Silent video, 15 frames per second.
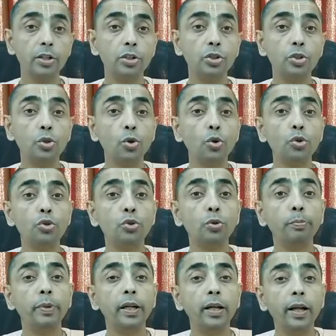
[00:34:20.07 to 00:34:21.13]
chose to
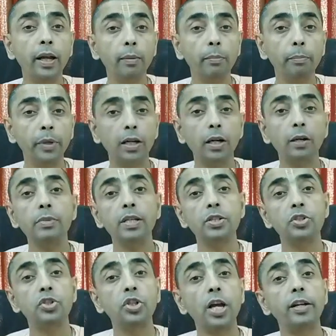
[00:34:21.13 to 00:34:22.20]
become, become his
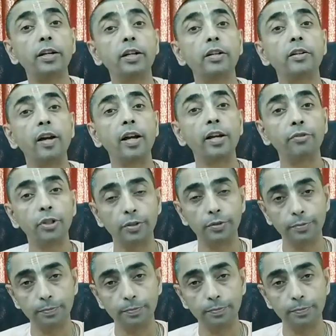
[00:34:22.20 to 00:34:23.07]
chariot driver.